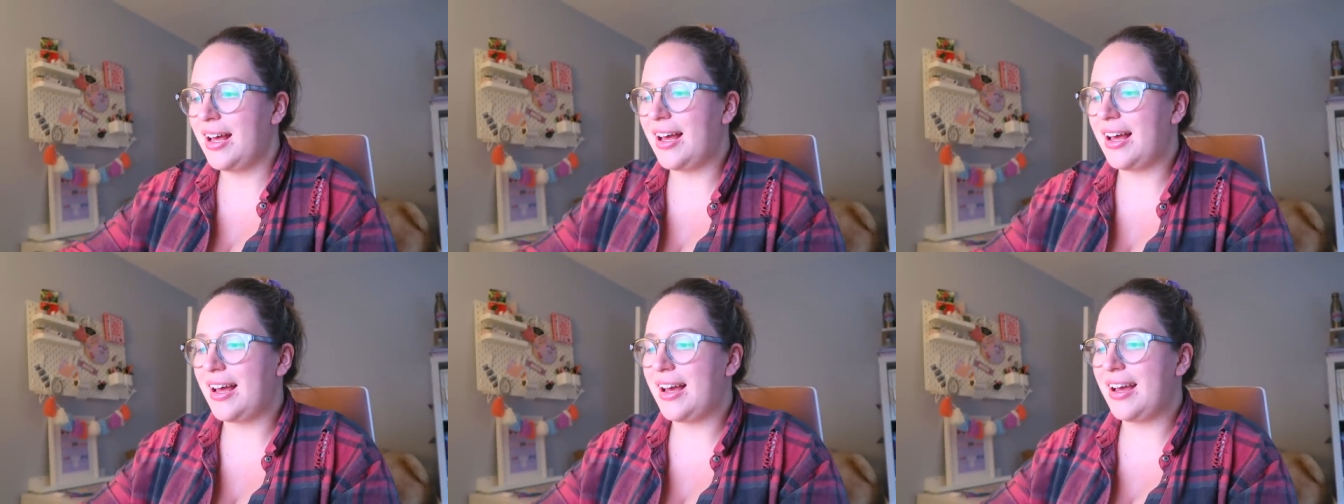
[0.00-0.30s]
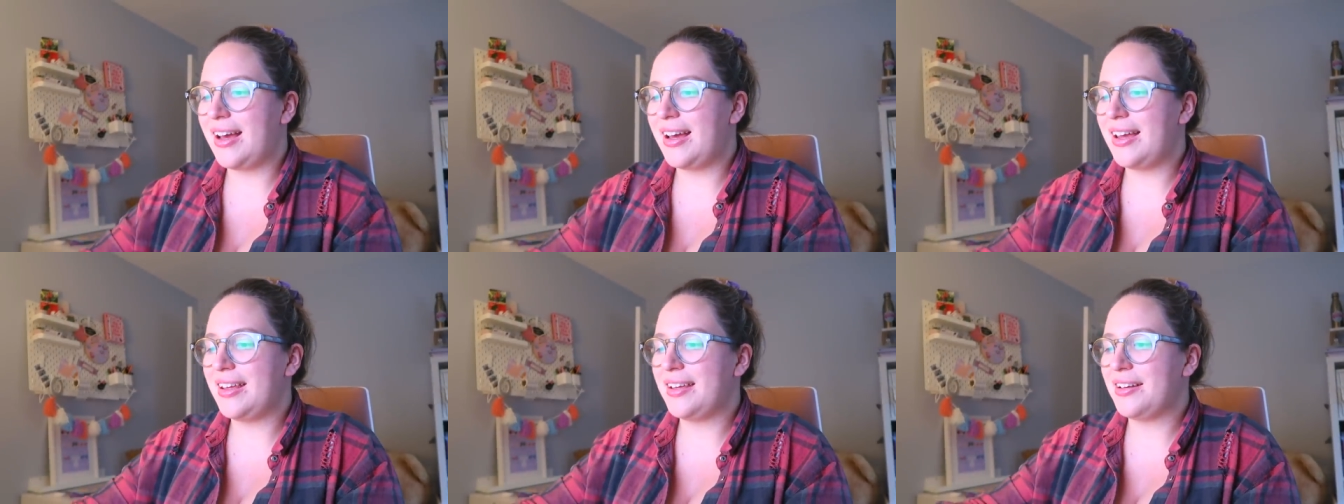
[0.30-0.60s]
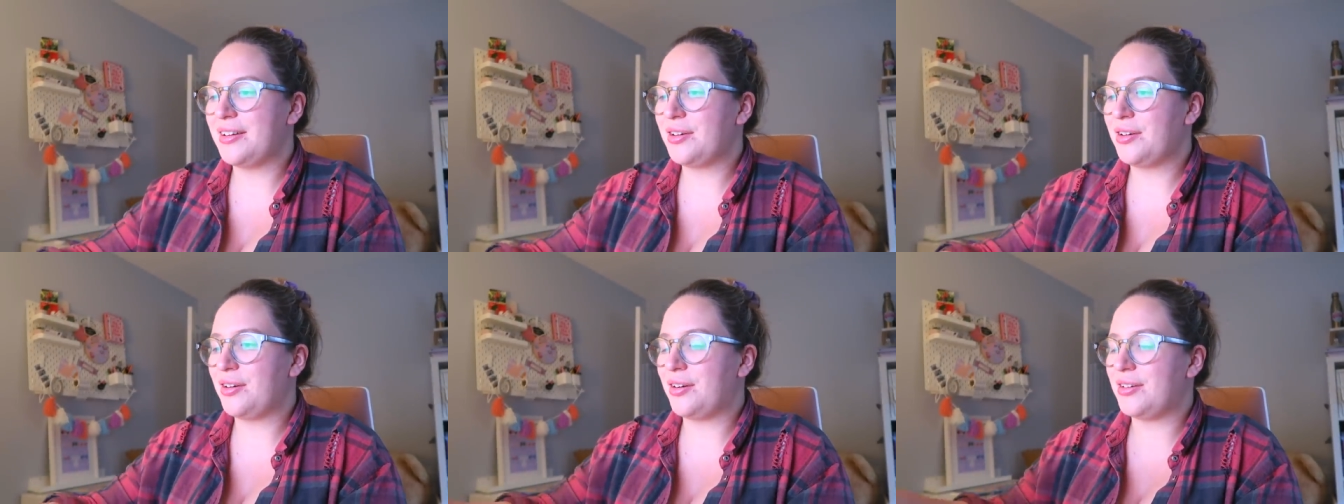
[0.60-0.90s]
I
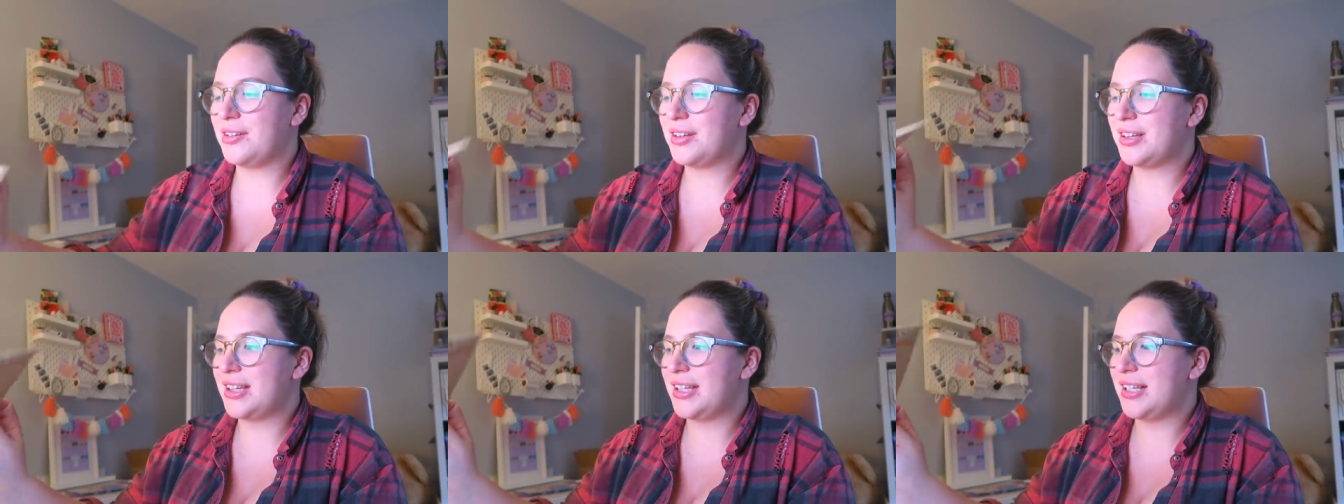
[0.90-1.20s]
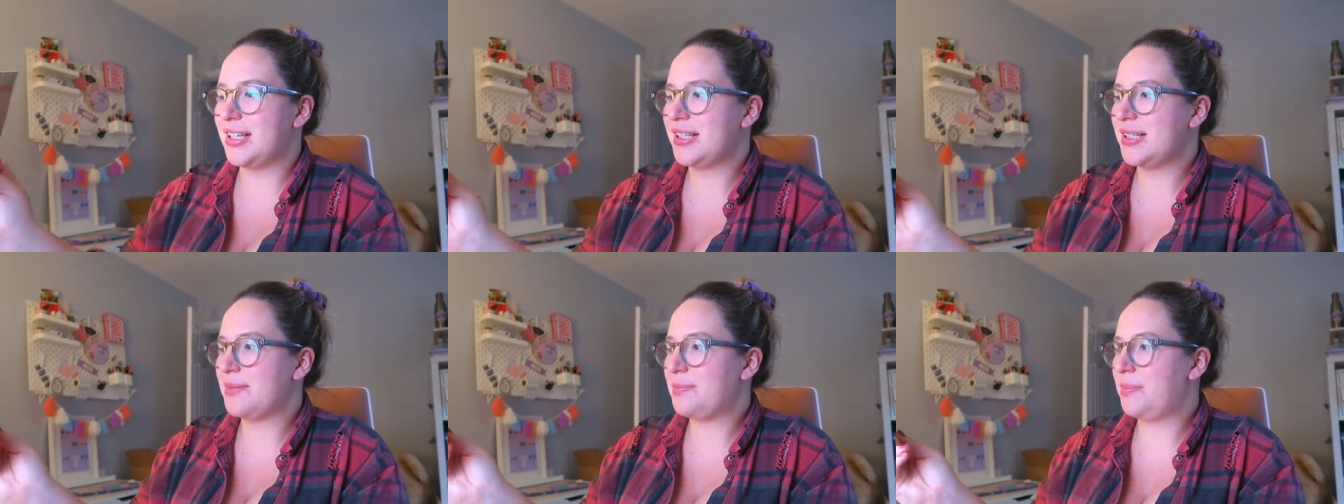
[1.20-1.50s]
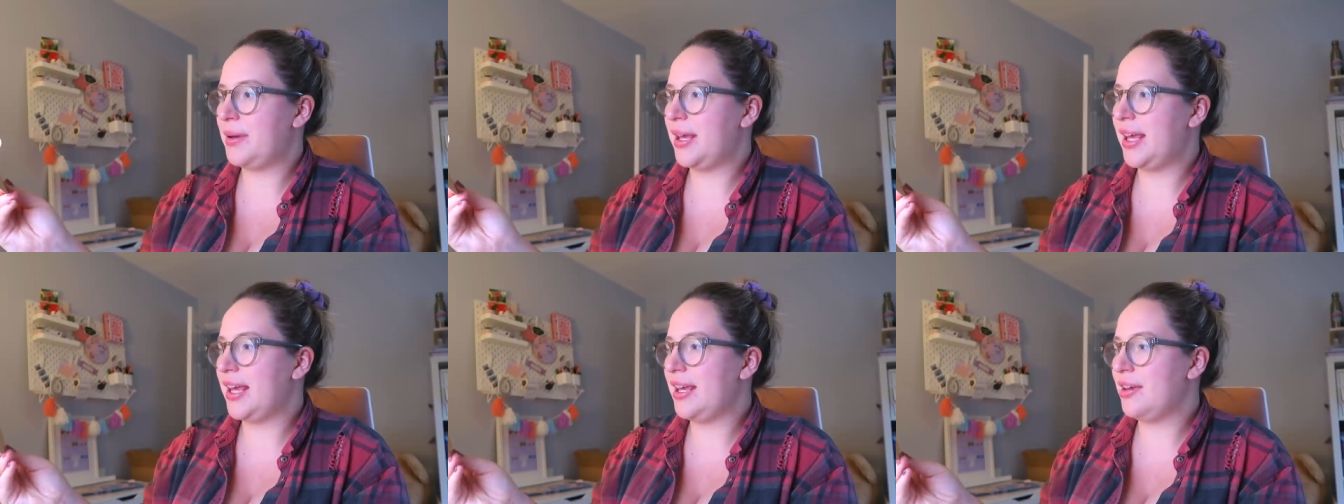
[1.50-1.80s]
got this
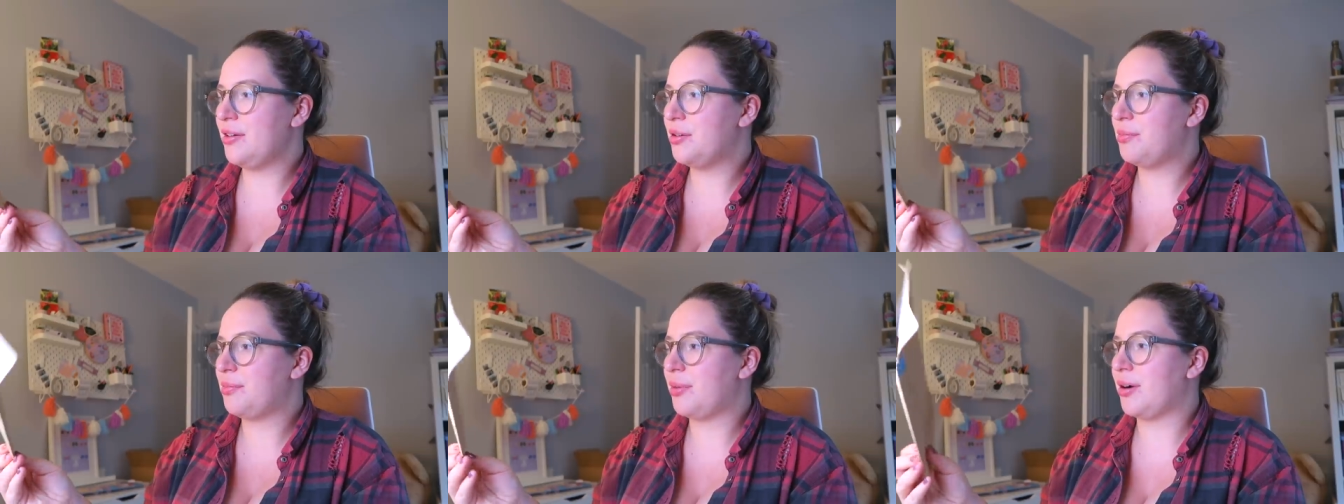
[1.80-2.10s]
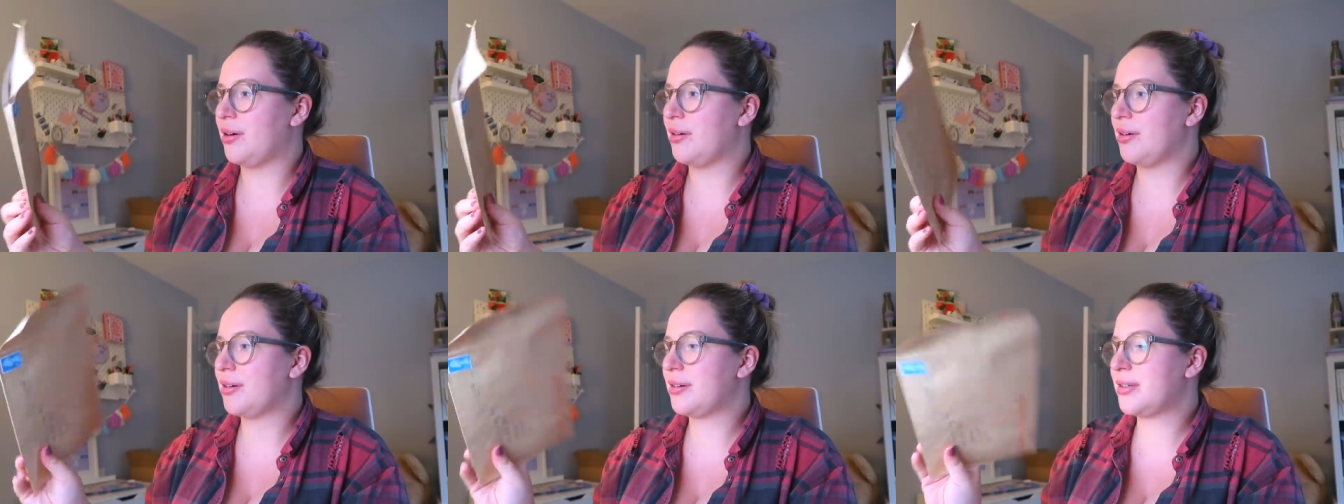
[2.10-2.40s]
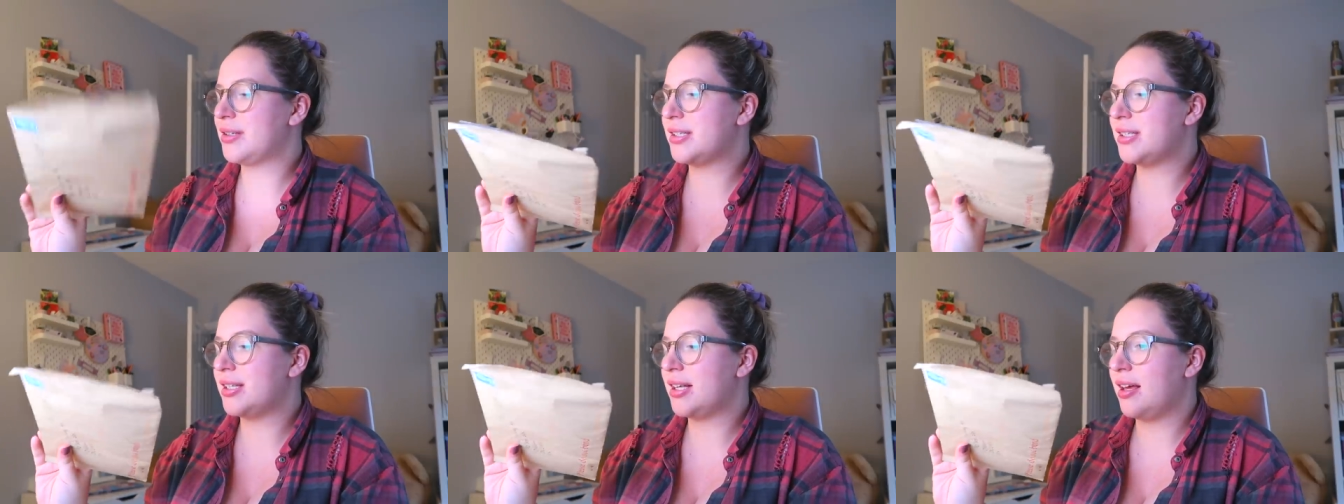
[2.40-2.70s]
P.O.
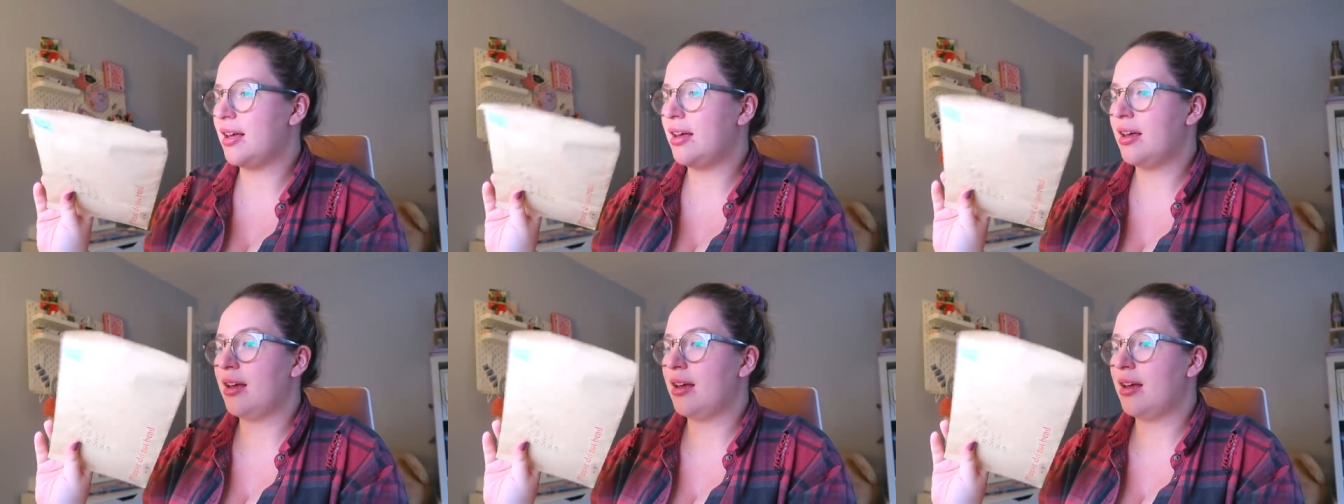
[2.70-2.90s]
box.